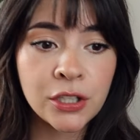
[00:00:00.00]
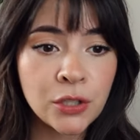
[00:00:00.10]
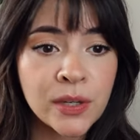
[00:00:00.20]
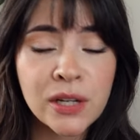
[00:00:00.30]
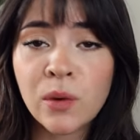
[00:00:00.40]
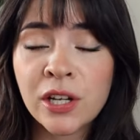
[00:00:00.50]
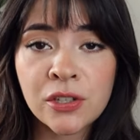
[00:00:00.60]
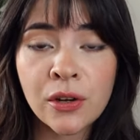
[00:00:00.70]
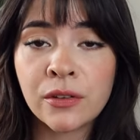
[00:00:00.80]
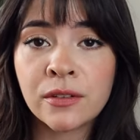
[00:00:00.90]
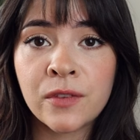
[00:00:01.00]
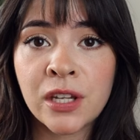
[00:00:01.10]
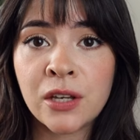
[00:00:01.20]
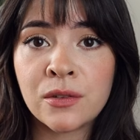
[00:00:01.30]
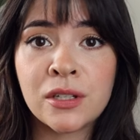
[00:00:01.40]
You can watch all the
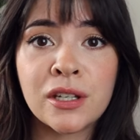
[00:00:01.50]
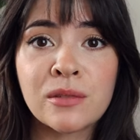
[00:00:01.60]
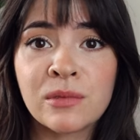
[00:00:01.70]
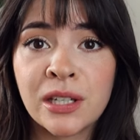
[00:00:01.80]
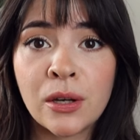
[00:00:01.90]
videos, you can read